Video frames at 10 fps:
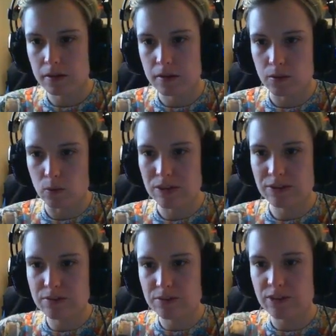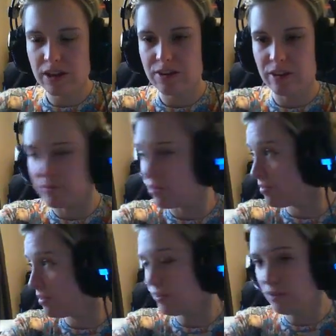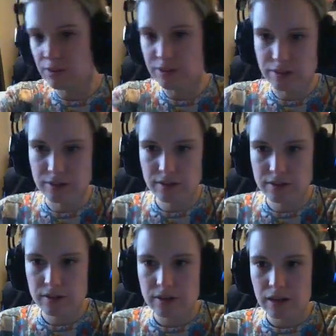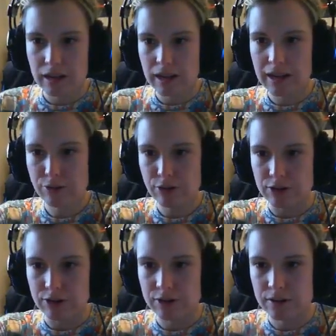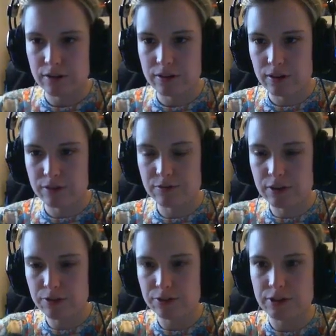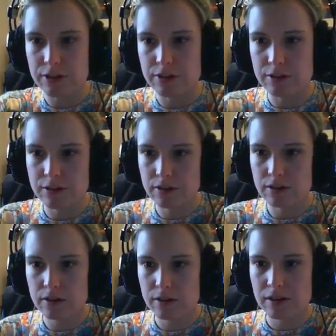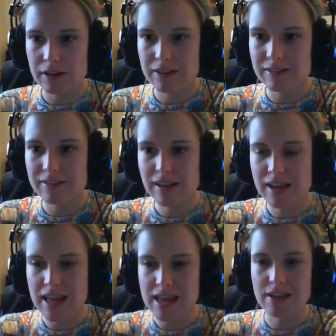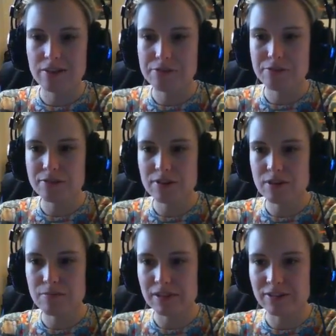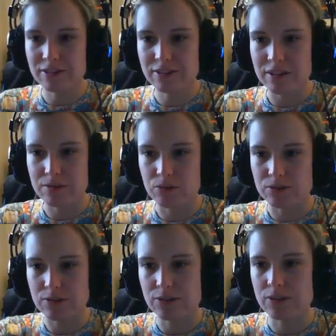Winden Stadium, definitely not London. Ladrid. A Ferroseed. The Dene? Oh, it's one of the cute plasticine ones.